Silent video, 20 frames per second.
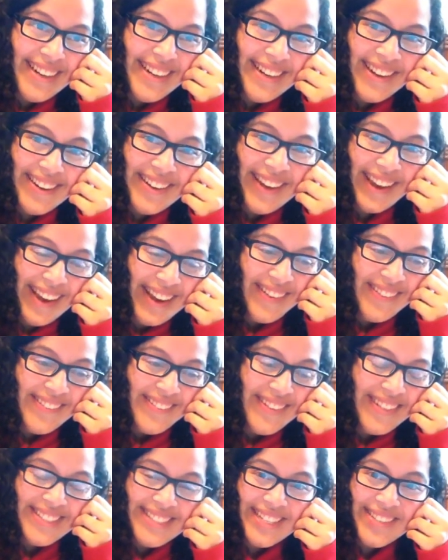Okay, I'm
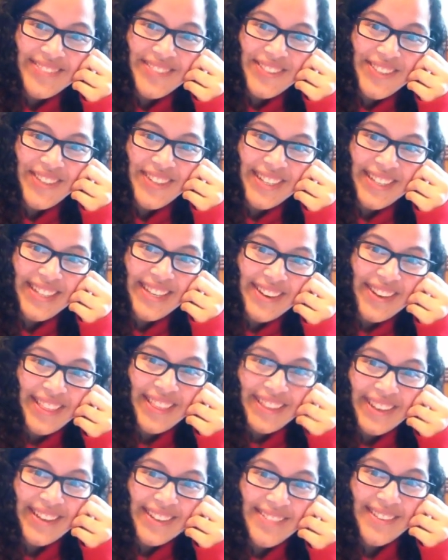gonna stop recording now, I
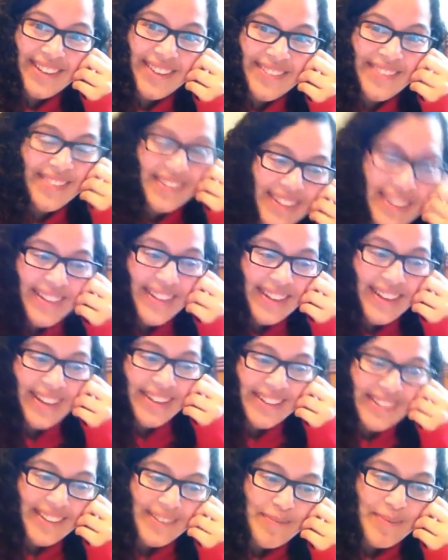think.
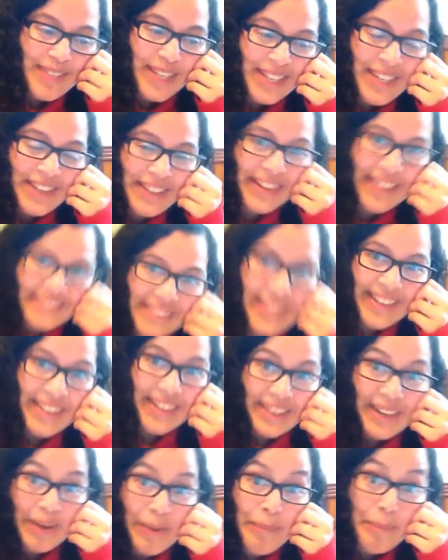I'll update you guys
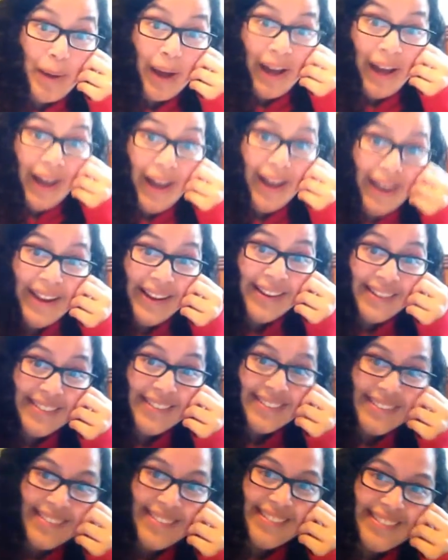later. Bye.
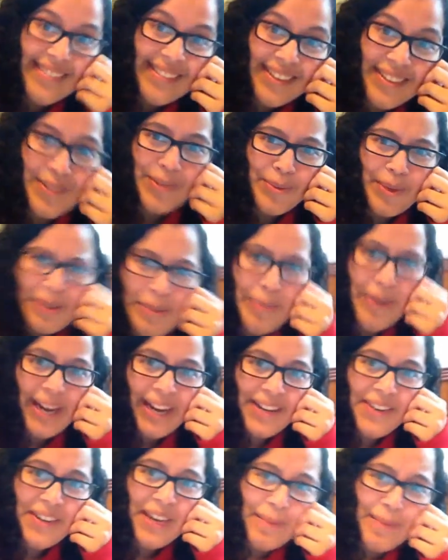That was a weird
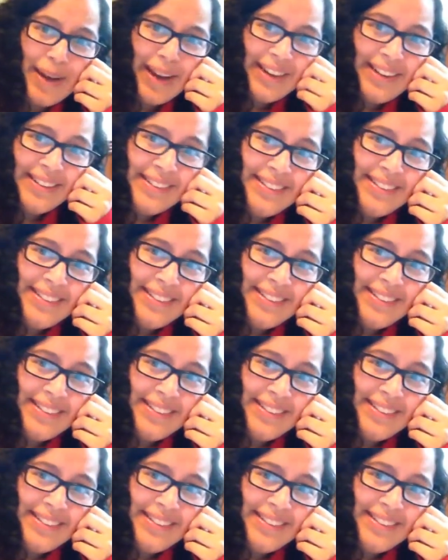bye. Okay, bye.